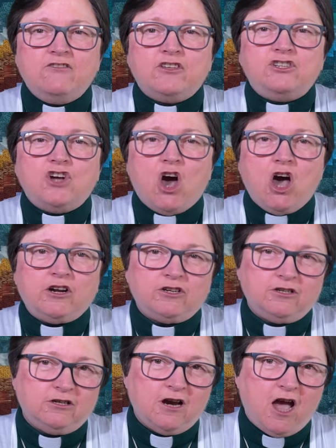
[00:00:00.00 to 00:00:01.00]
the
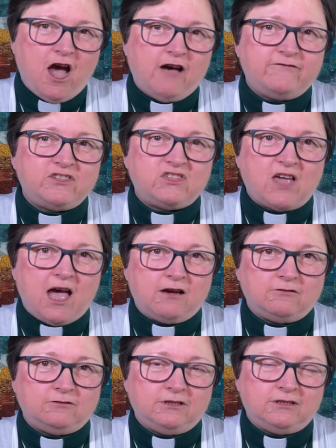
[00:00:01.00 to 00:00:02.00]
daughter of a
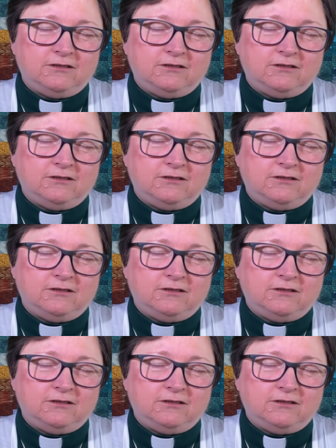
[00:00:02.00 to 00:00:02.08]
sound.